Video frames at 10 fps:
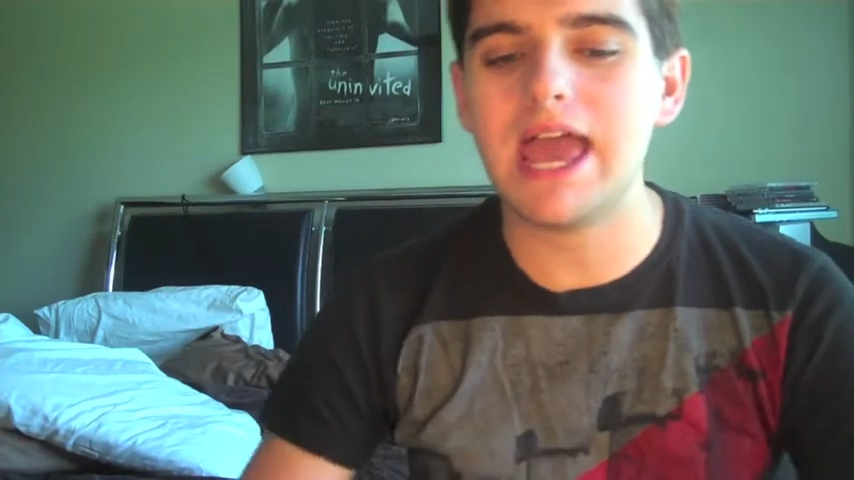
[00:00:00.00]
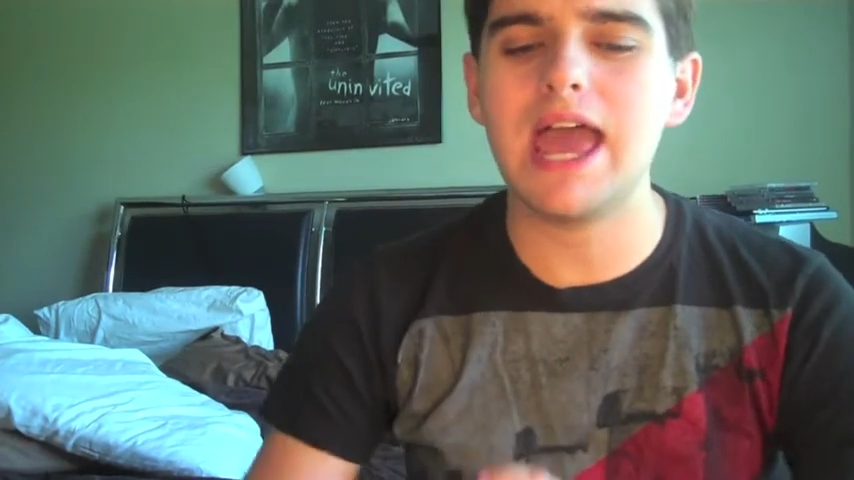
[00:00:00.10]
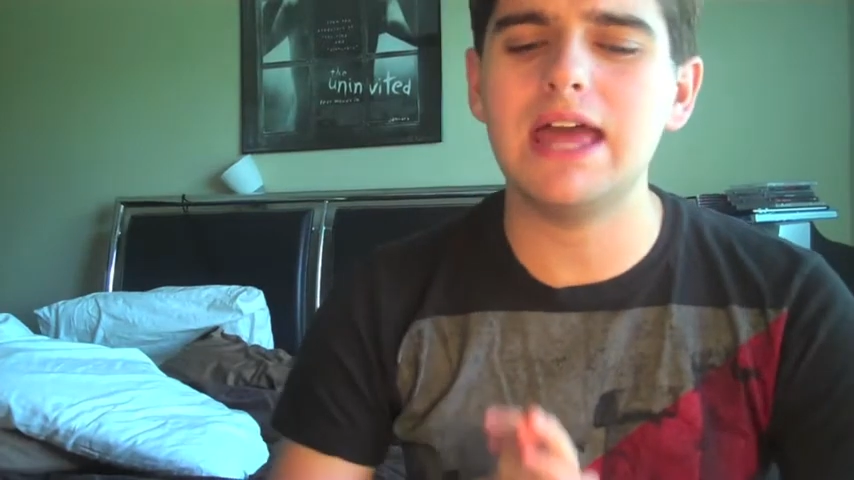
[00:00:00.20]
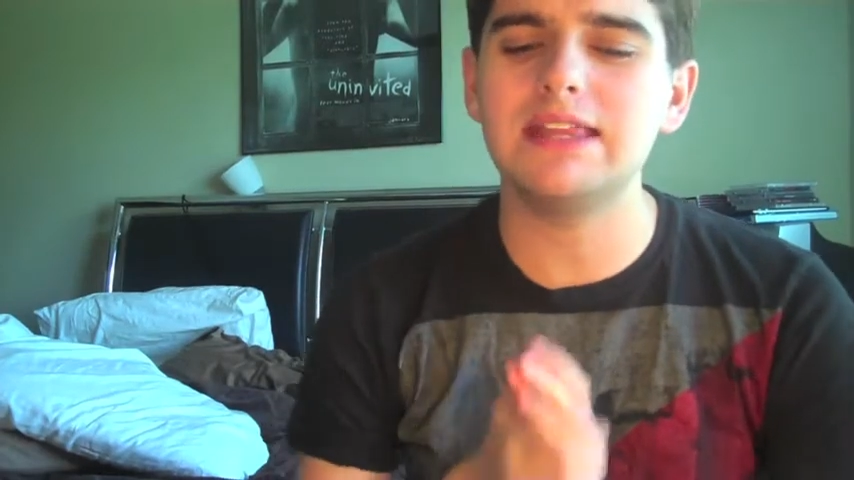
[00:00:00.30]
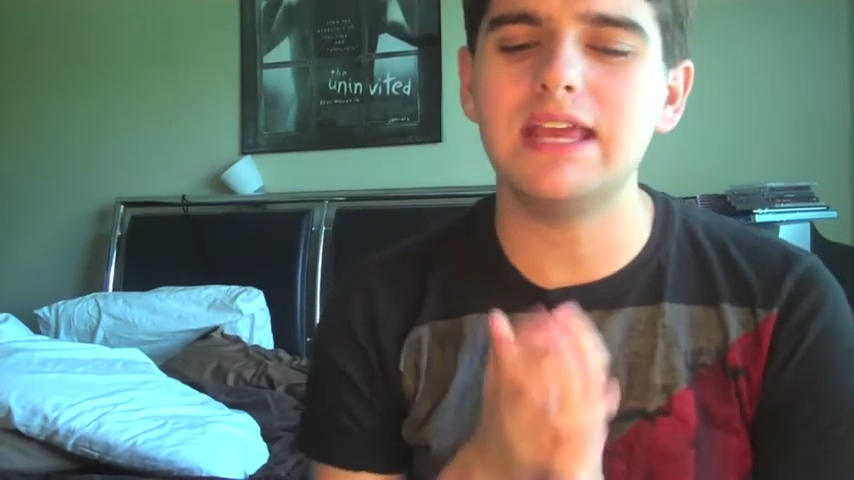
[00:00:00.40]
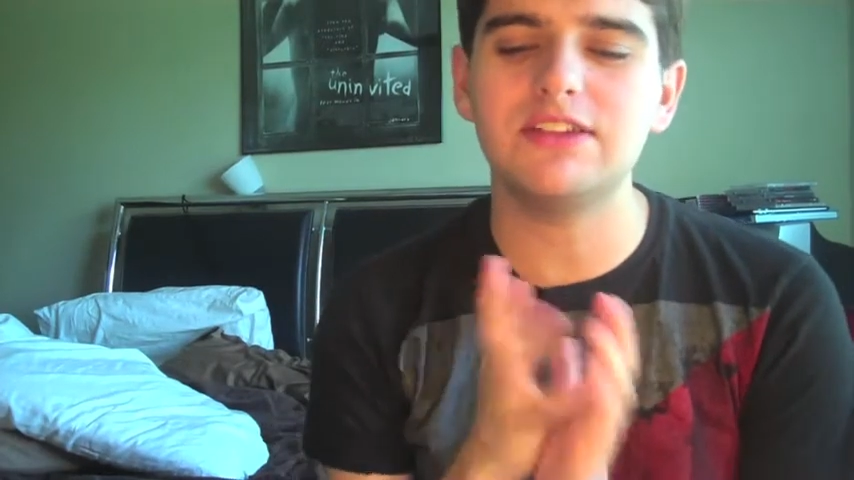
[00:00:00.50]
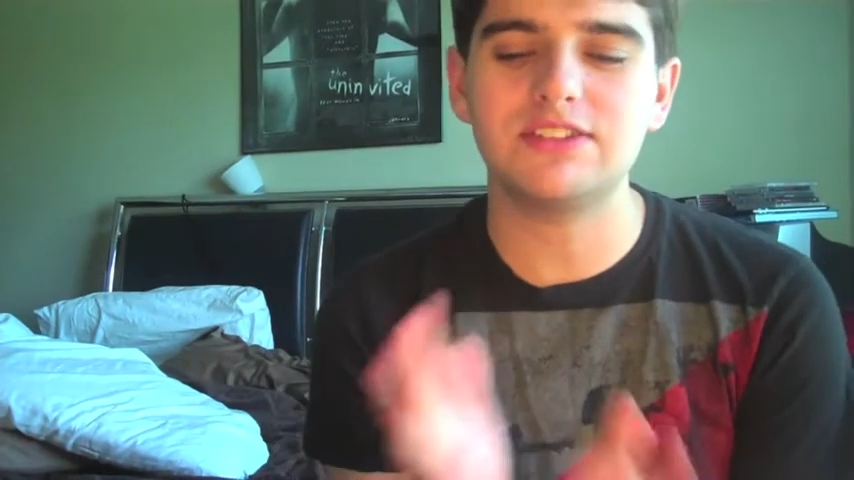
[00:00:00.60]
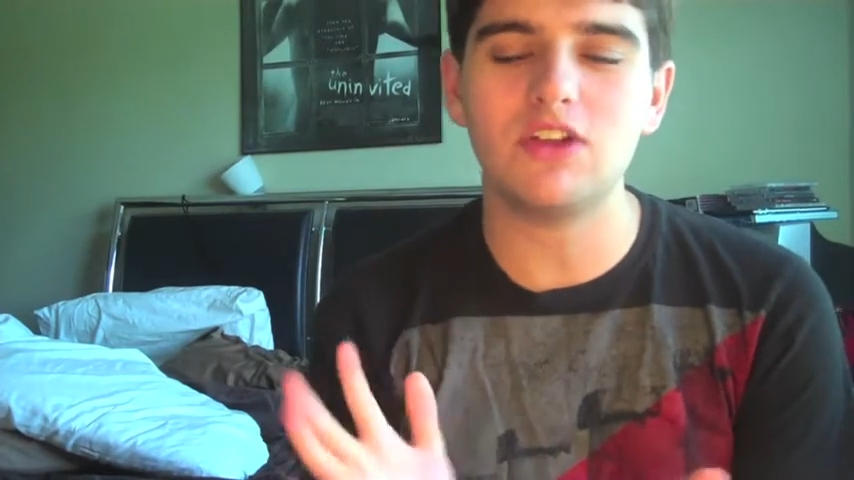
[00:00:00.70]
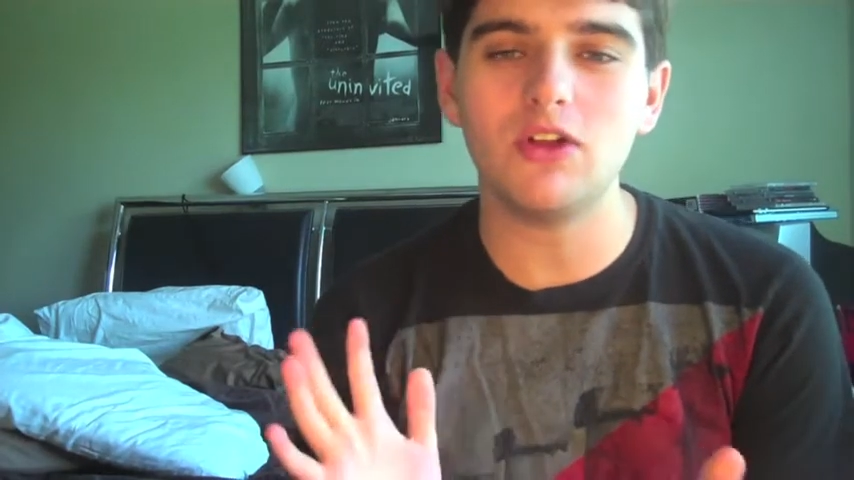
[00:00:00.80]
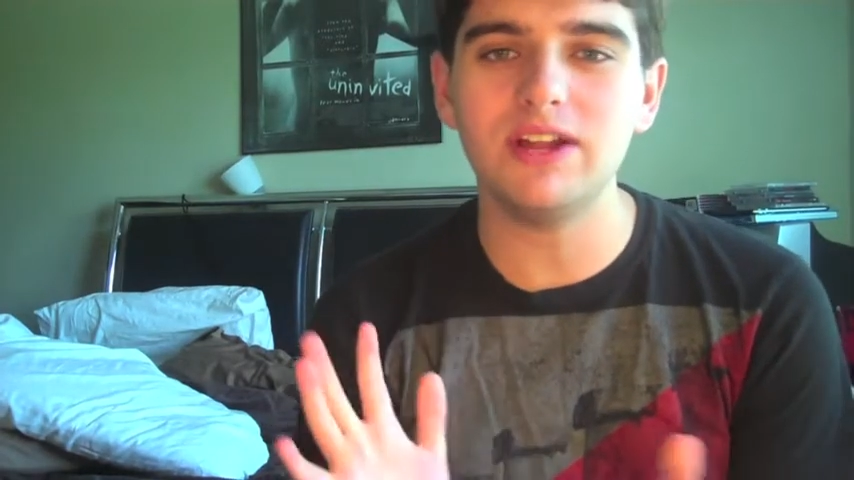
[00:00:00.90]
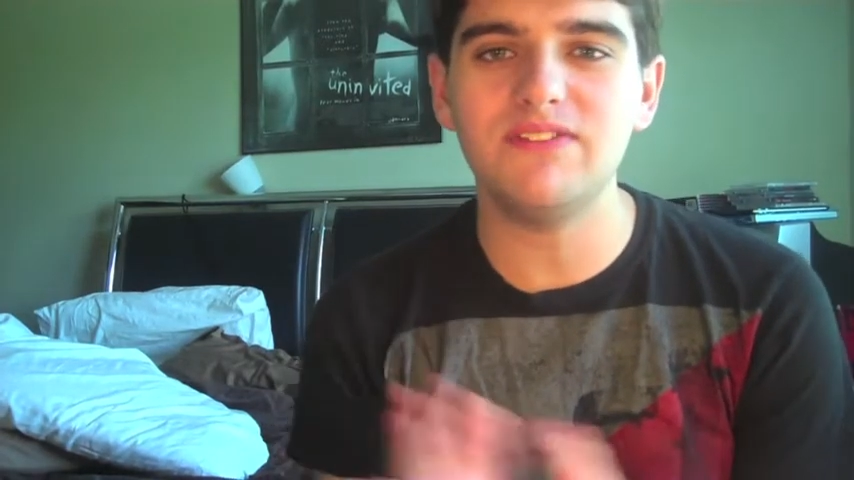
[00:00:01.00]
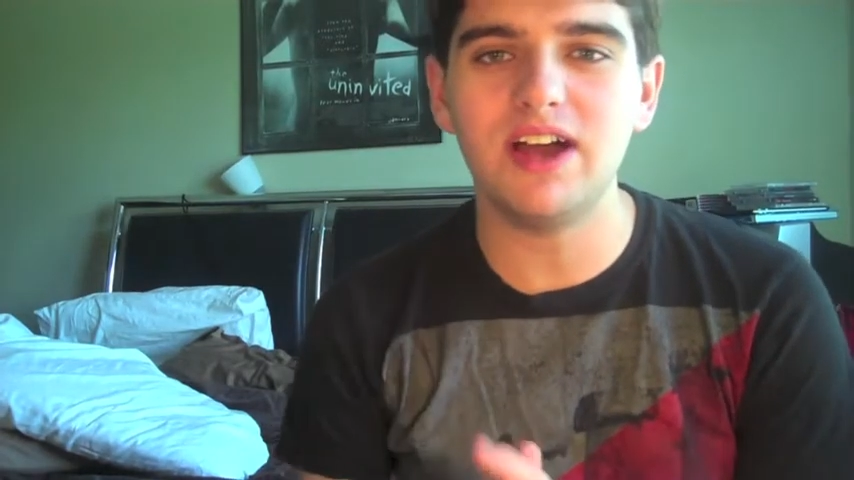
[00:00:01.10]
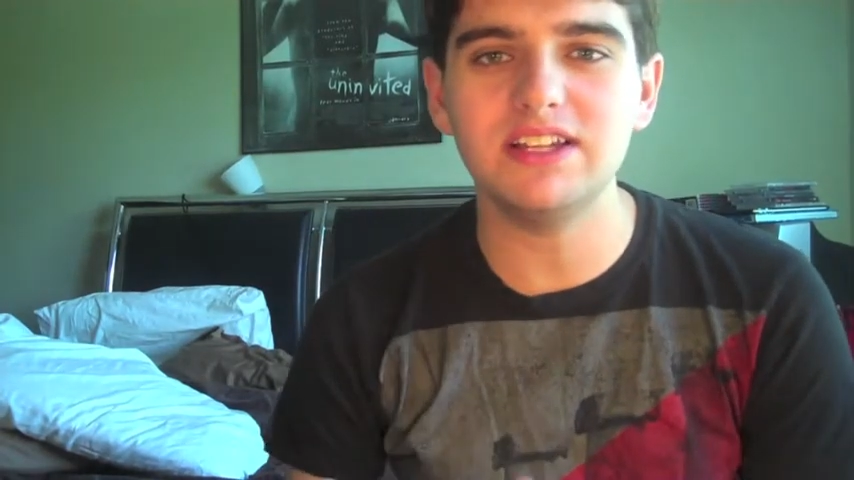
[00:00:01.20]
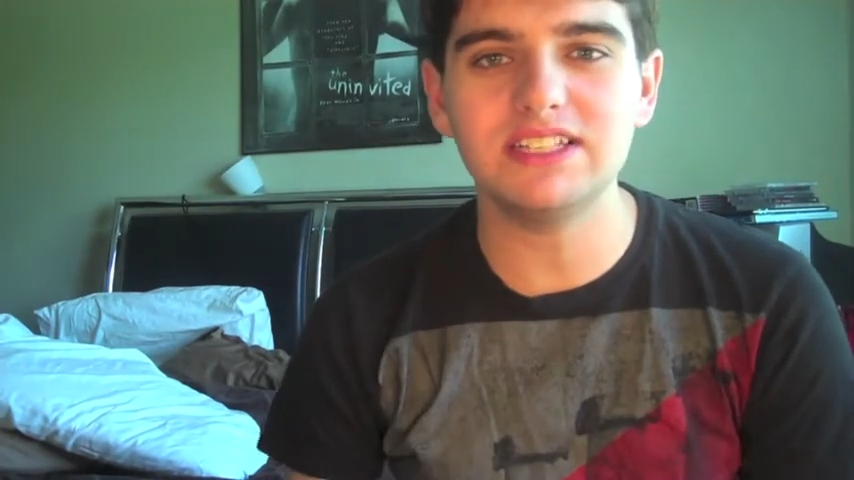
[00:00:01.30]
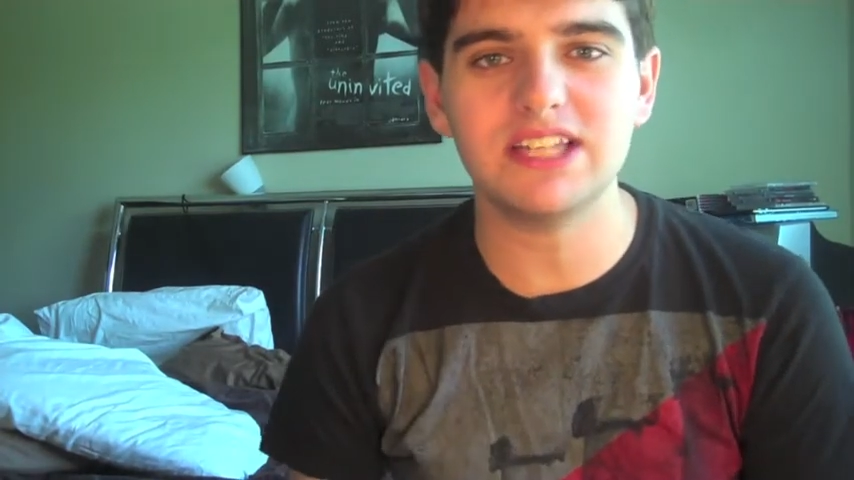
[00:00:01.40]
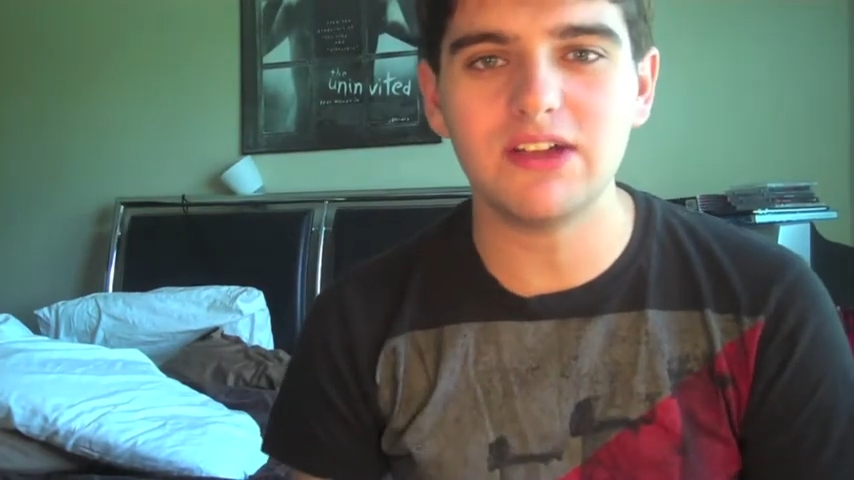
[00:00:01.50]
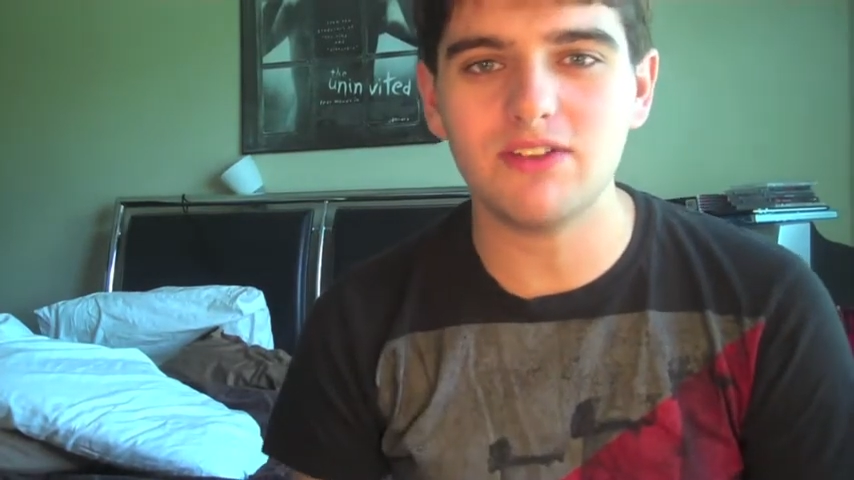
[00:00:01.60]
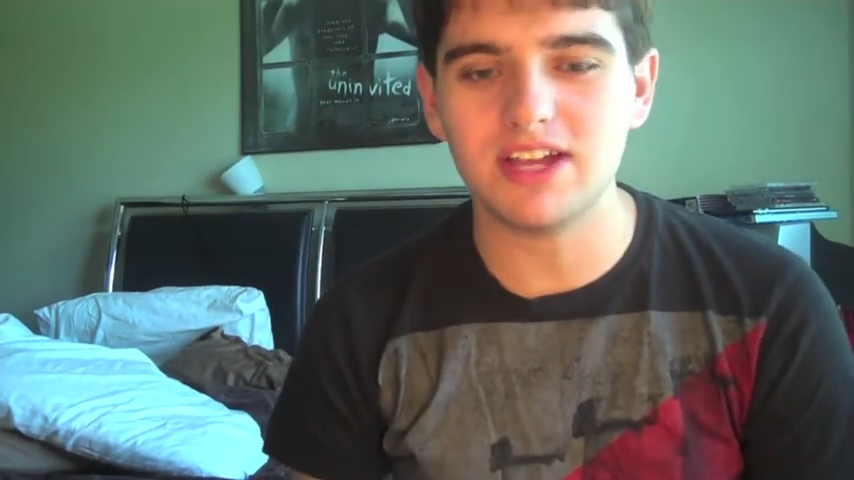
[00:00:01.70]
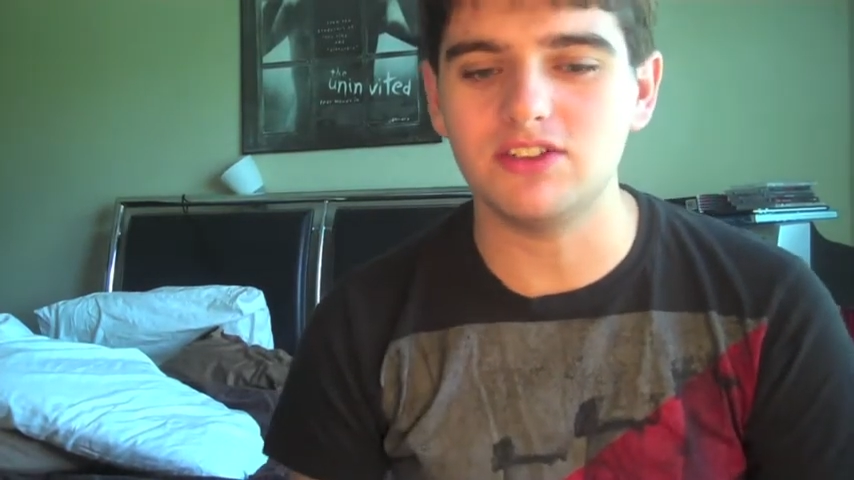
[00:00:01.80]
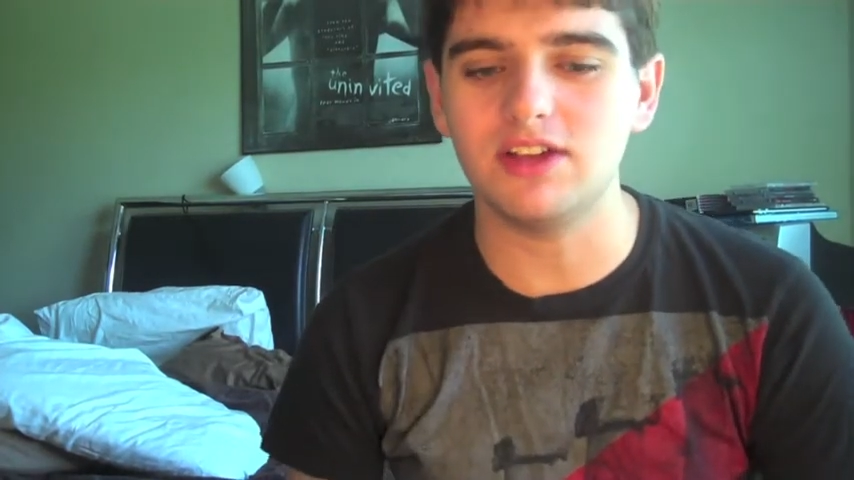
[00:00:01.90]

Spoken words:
and it's already found its director.